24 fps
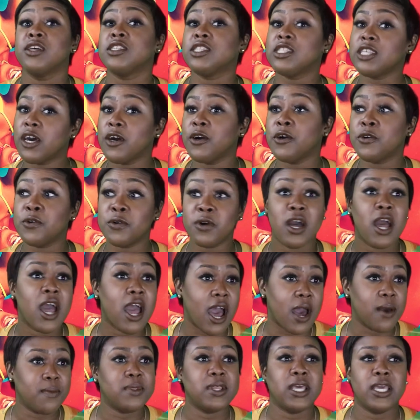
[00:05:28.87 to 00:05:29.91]
So
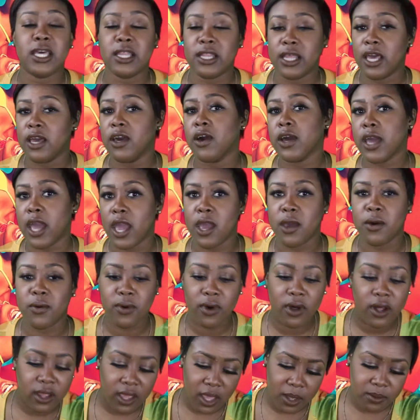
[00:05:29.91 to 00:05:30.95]
I'm thinking like, okay,
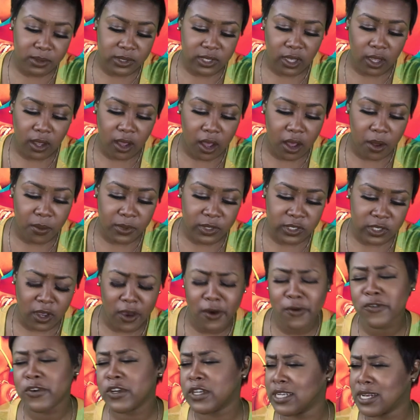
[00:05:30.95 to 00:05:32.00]
well, episode almost
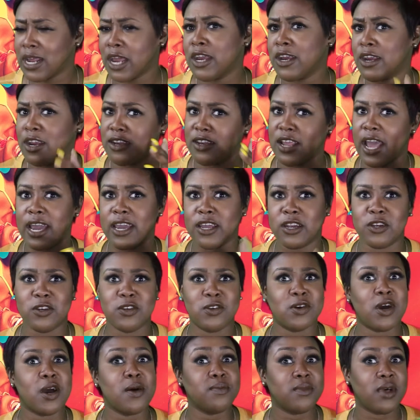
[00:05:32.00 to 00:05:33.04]
over, and then I hear a knock at the
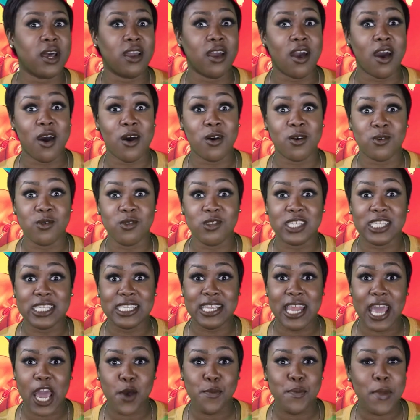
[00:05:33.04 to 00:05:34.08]
door. I'm like, oh,
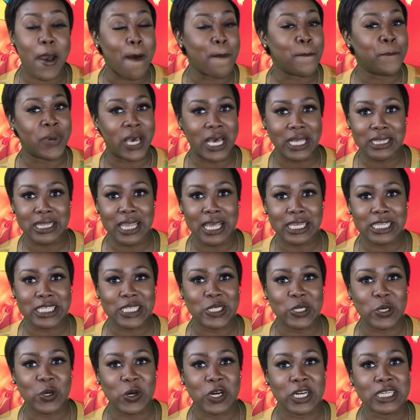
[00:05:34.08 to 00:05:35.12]
snap, I bet that's
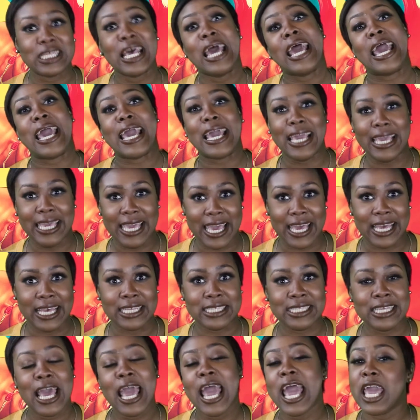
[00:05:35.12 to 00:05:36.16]
Lawrence. And
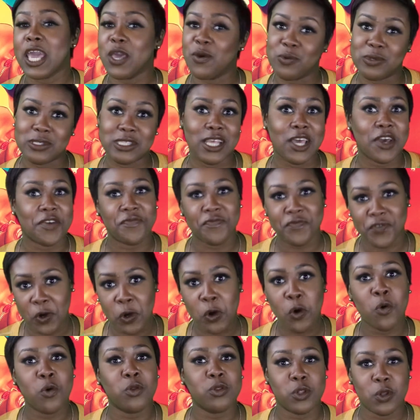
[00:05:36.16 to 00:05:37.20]
yes, it was that
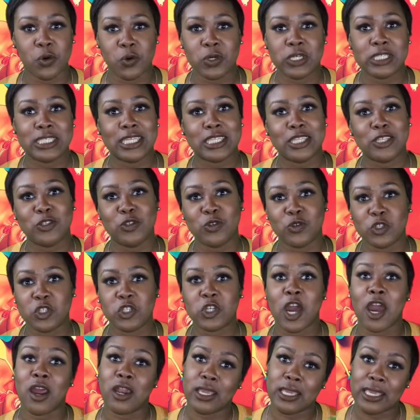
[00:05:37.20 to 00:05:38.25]
fool Lawrence at the door
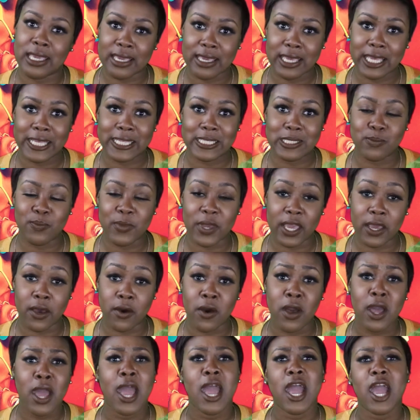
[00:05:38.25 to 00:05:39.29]
trying to get his
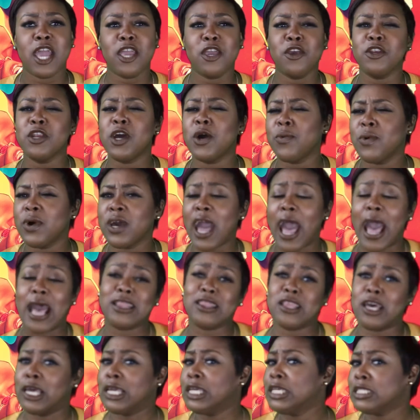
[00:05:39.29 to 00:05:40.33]
mail. And you know what? I
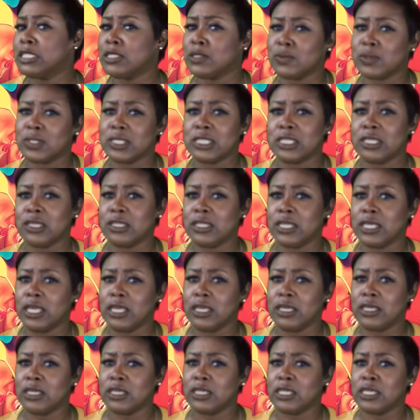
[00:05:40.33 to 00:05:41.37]
thought Issa was still
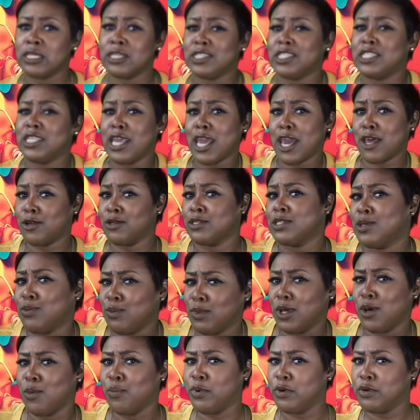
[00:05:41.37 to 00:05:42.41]
looking good. She had on some
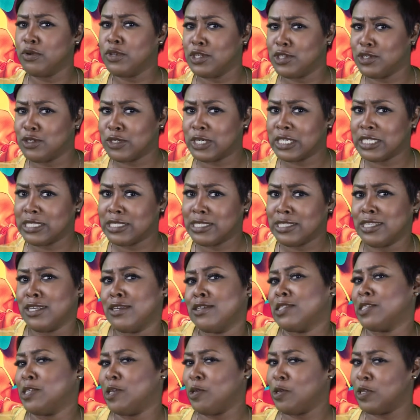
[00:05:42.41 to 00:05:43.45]
little booty shorts and
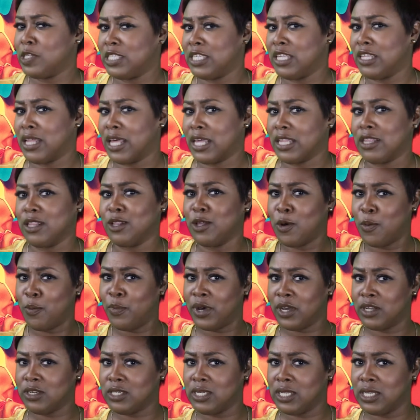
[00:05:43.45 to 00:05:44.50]
stuff. So you see like the little
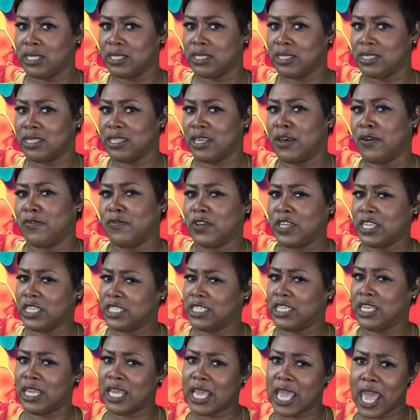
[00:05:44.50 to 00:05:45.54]
butt cheeks and stuff. And then
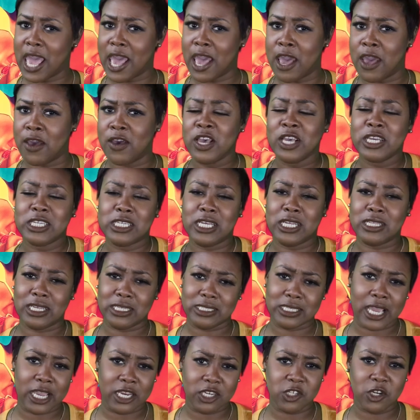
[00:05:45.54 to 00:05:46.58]
she had
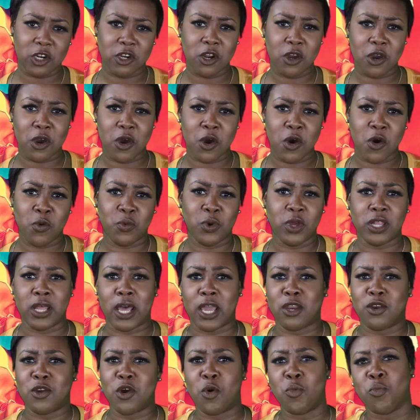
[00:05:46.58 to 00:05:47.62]
that tight shirt on with
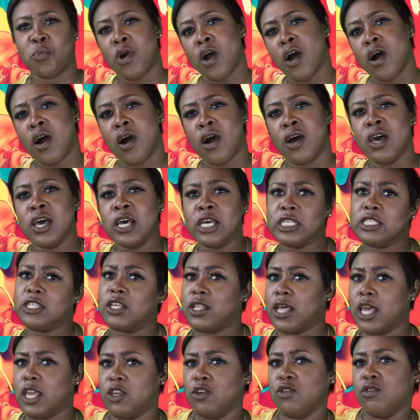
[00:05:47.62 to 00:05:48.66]
like no bra.
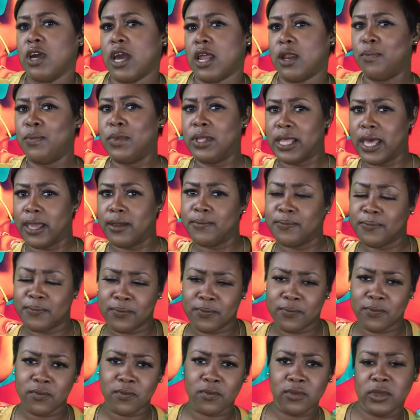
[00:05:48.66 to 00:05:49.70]
So like you kind of be like,
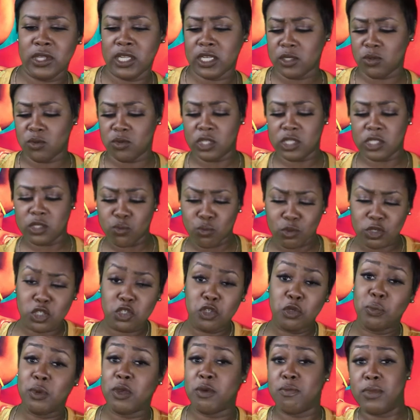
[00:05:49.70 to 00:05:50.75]
mm-hmm, this is what
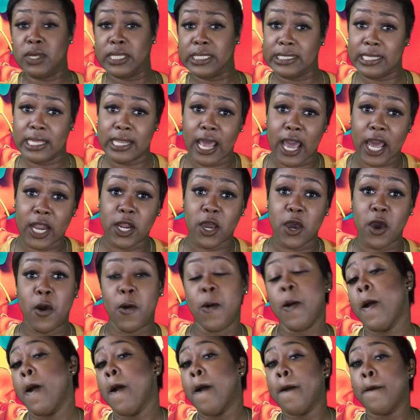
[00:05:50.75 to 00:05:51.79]
you've been missing out
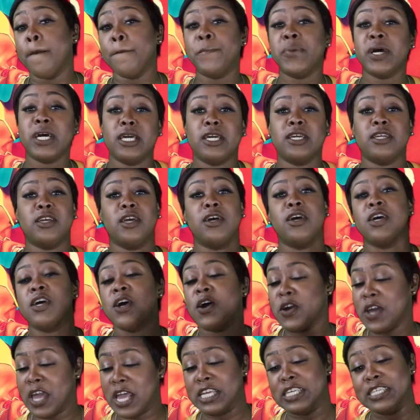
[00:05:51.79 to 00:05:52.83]
on. But
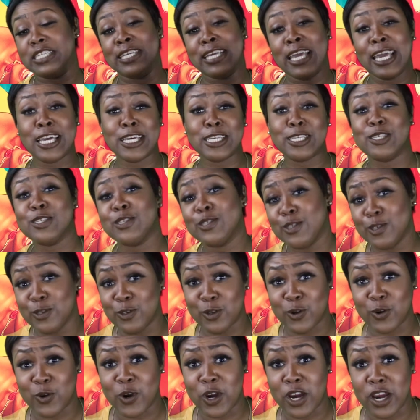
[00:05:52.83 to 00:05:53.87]
okay, she answers the
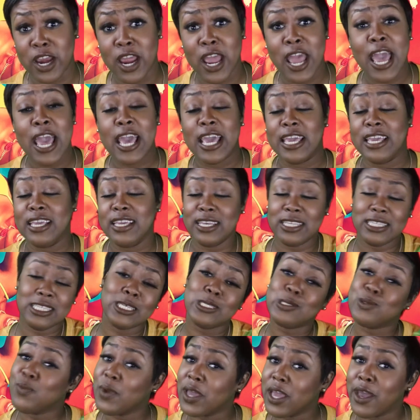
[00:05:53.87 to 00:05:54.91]
door. He gets
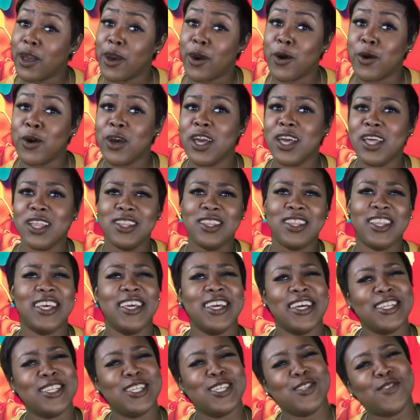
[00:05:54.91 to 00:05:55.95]
his mail. Then
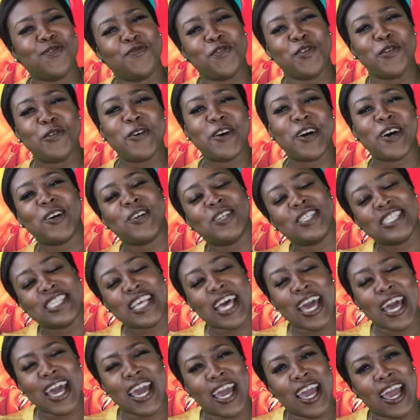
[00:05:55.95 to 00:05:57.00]
this fool gonna
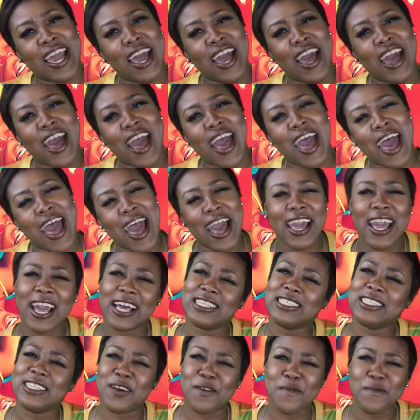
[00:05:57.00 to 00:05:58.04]
say, I
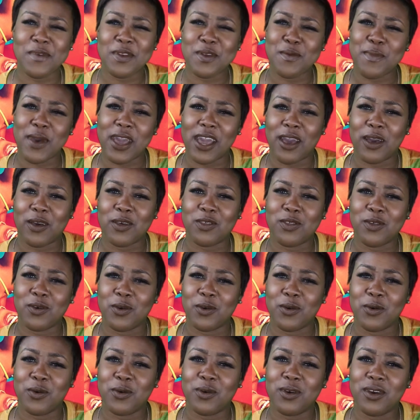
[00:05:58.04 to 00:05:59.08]
got something in the
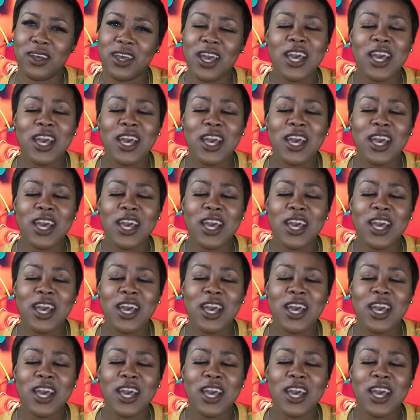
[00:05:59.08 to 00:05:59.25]
bathroom.